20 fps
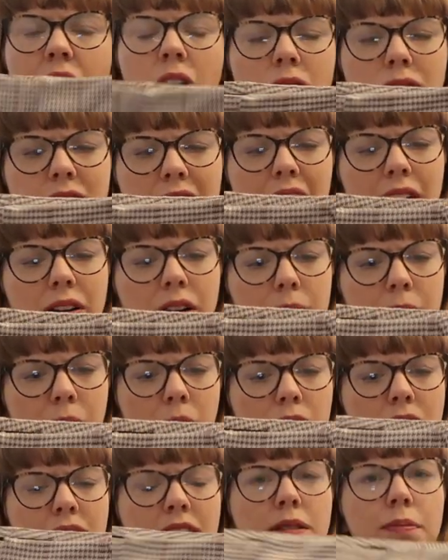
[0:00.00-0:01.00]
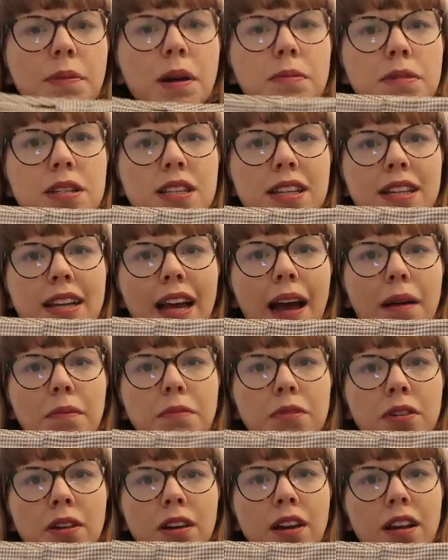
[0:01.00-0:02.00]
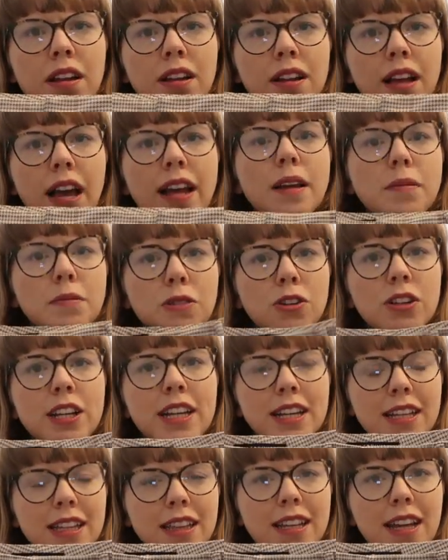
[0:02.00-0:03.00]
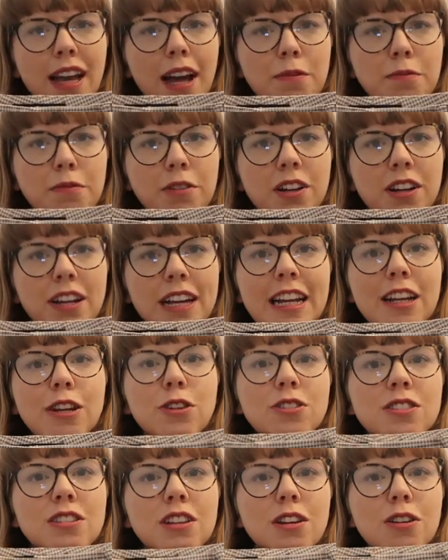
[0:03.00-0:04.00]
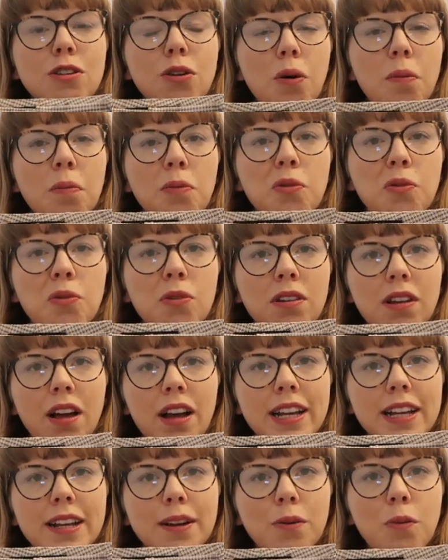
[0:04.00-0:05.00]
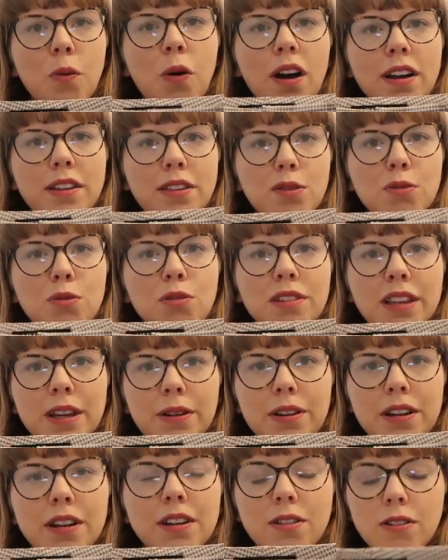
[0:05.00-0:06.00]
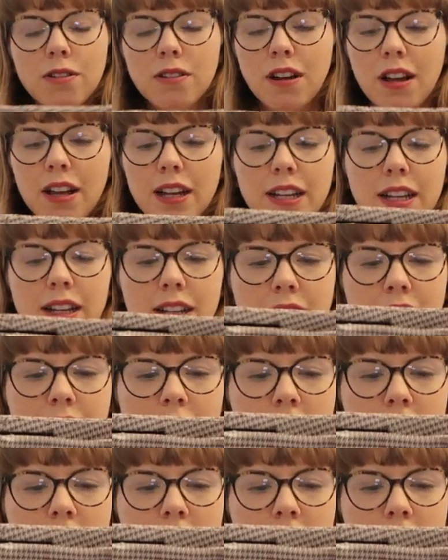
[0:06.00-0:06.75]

oh, now I'm holding them up to the camera and I'm looking in the camera. It looks a lot more like what I thought they were gonna look like.